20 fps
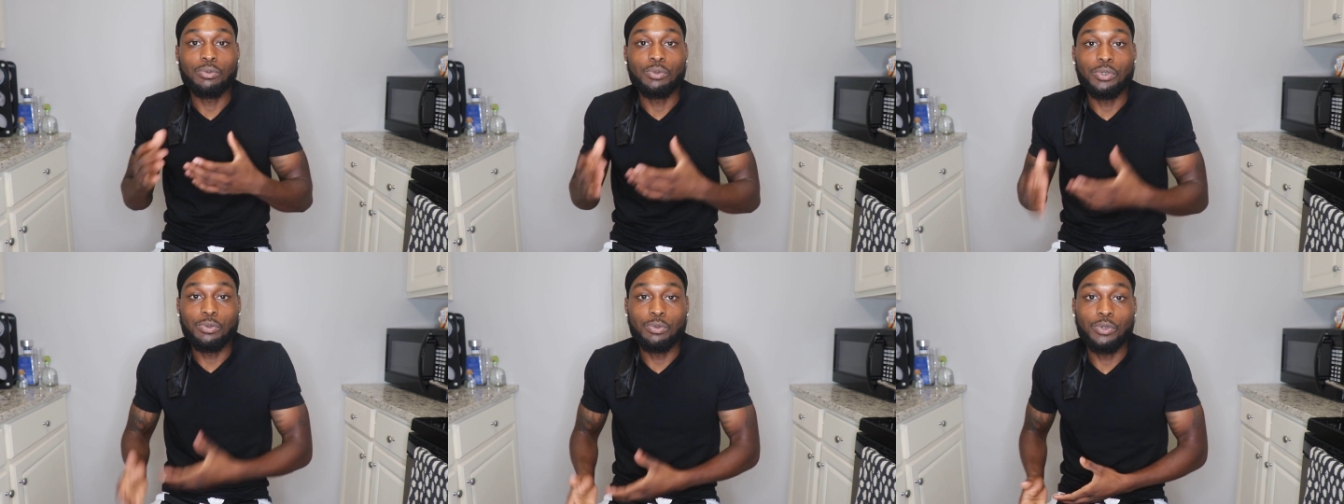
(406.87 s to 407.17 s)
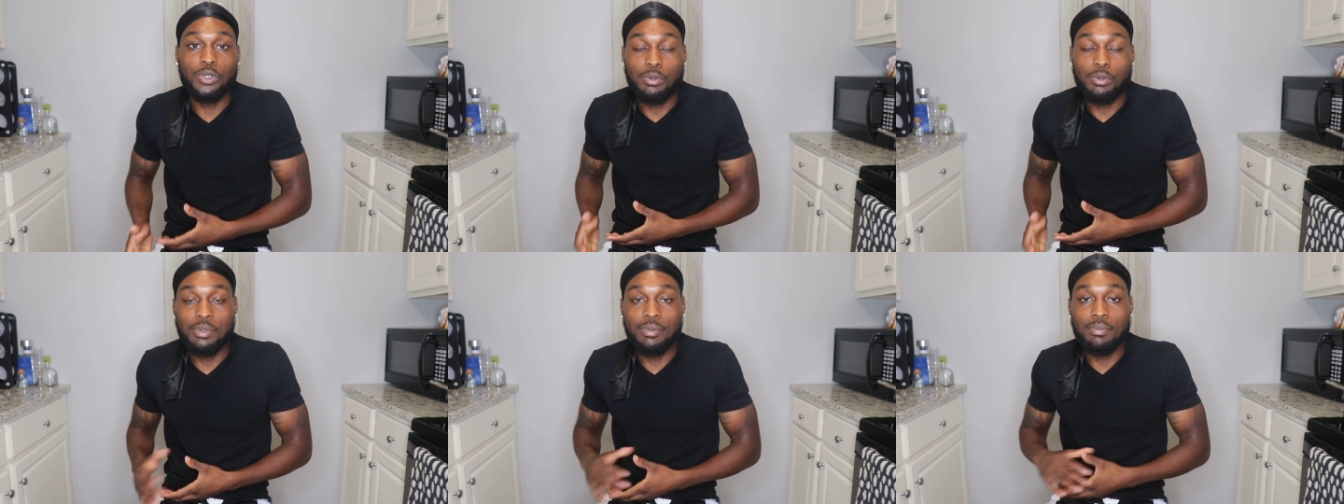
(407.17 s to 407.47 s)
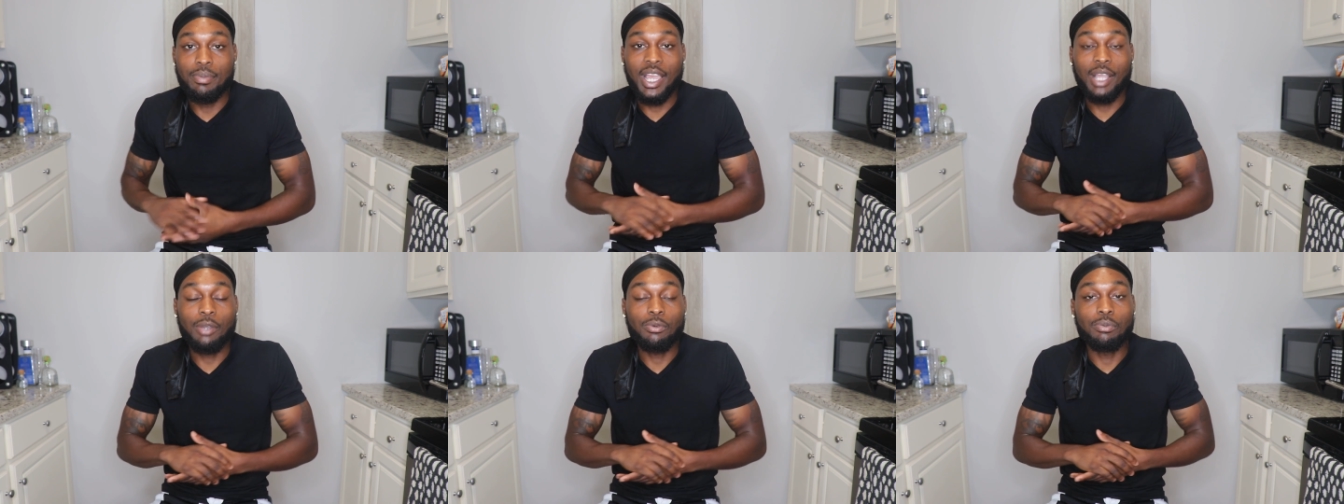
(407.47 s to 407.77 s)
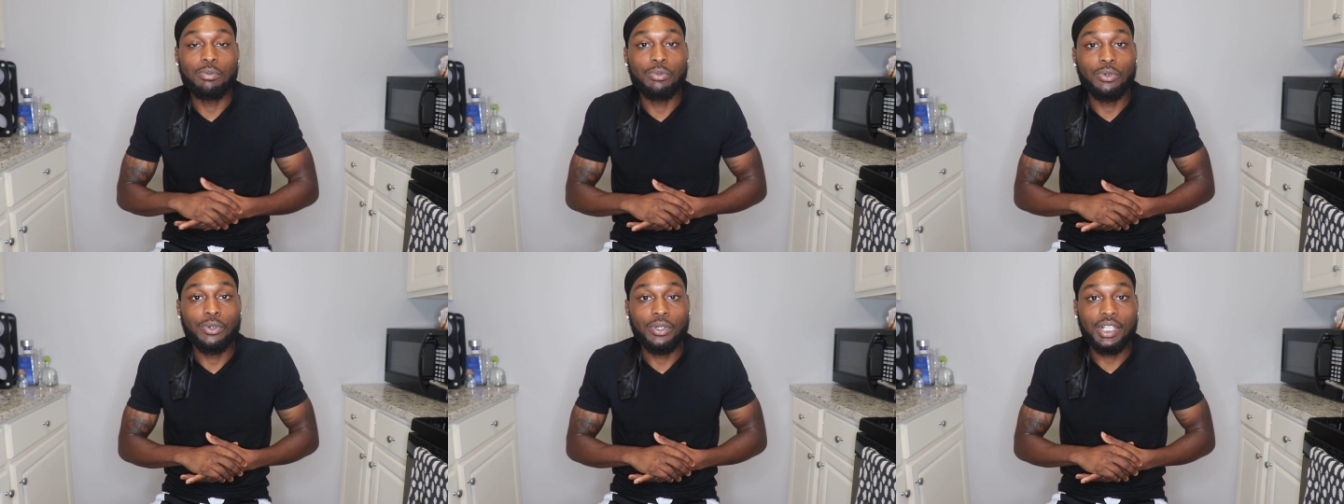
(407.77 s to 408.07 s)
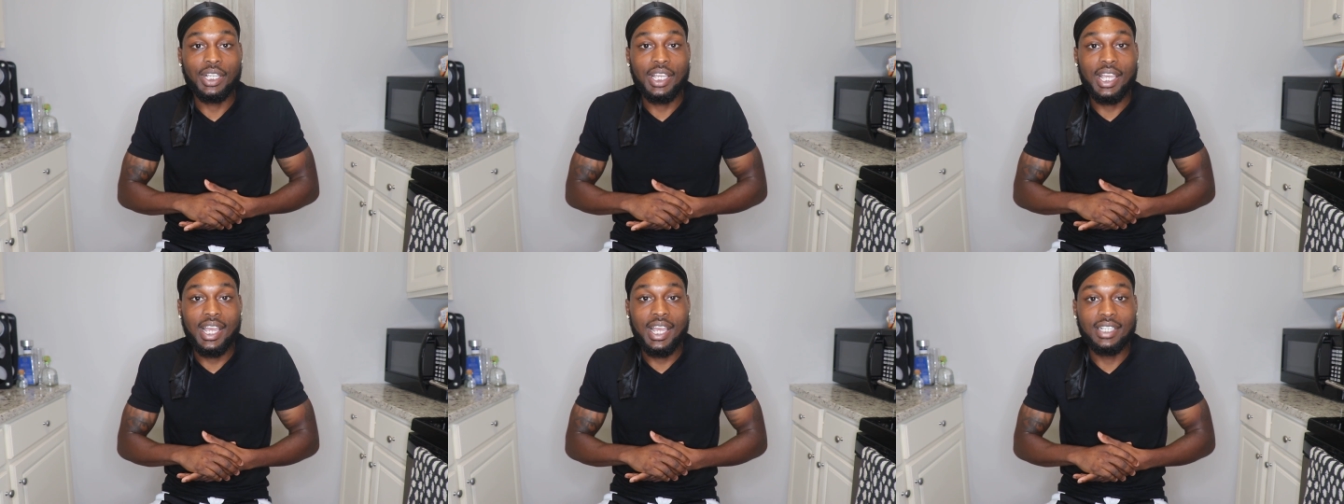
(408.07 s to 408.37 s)
We will be back with
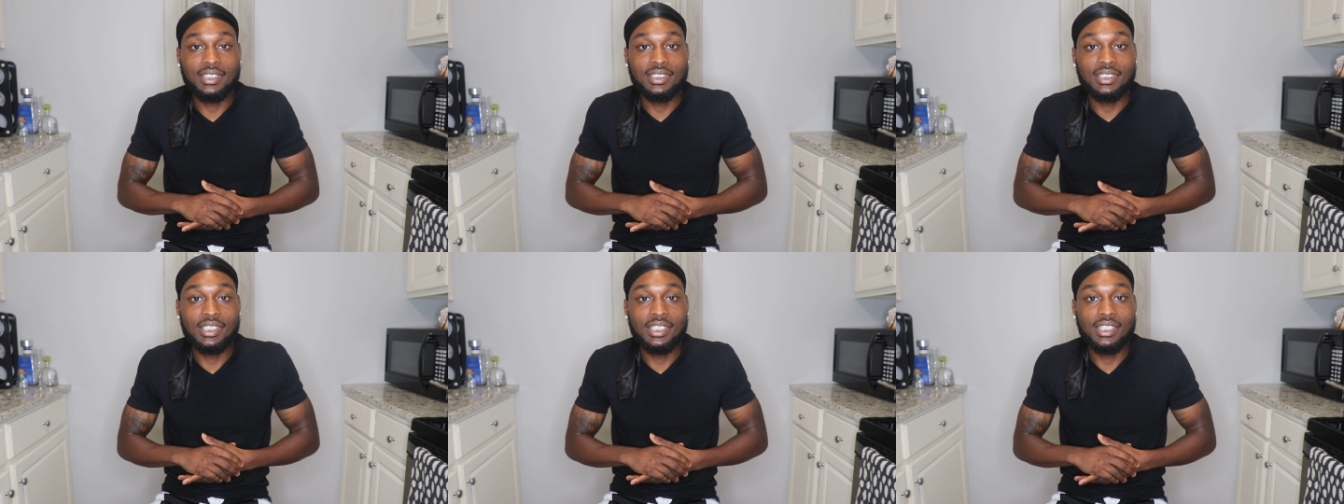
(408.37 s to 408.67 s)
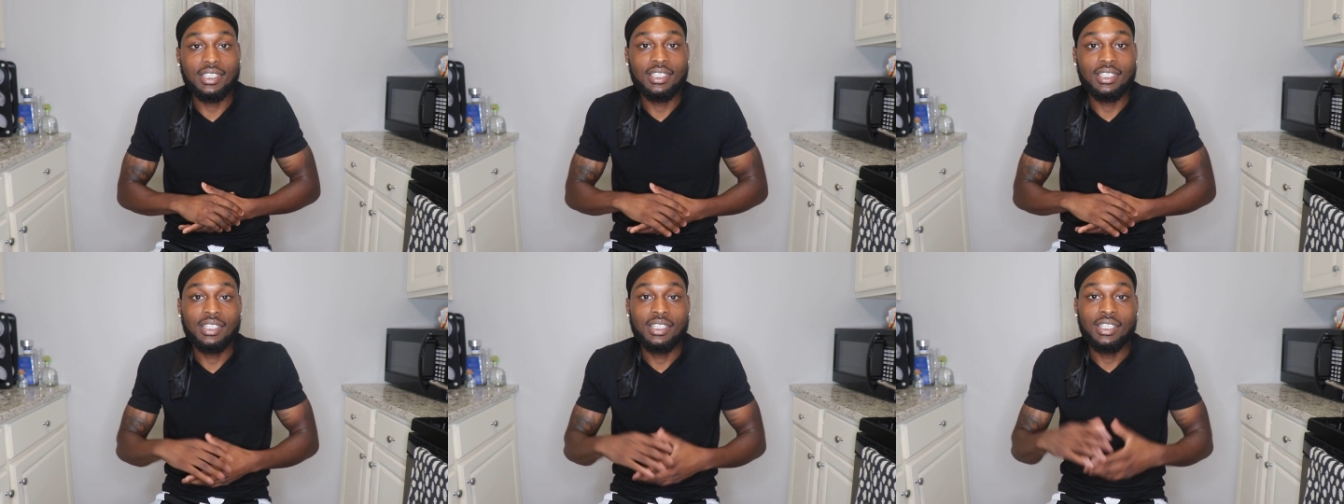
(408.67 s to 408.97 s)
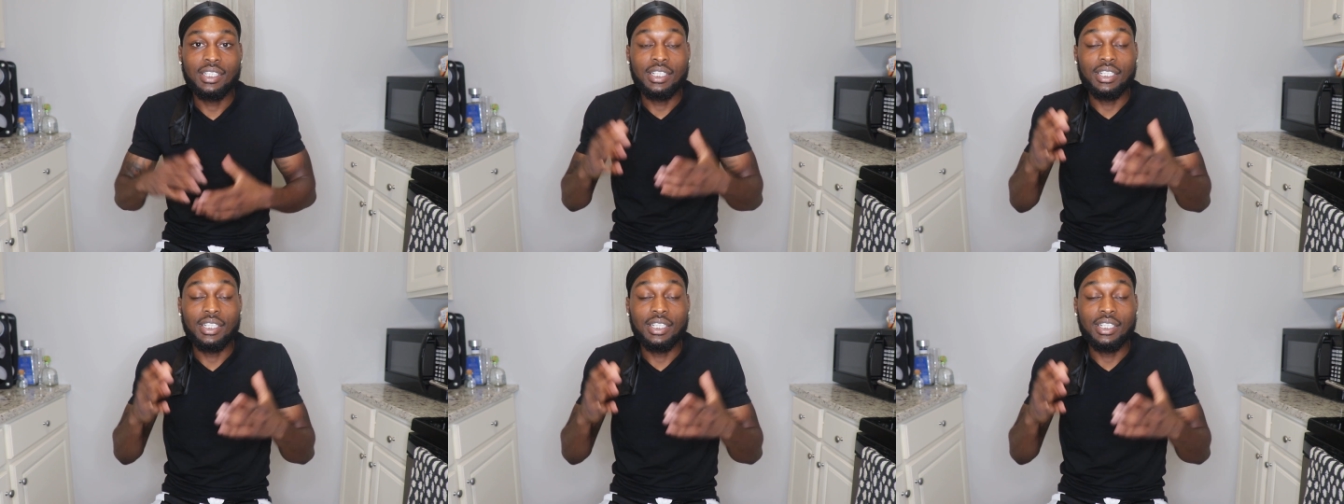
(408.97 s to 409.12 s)
more content.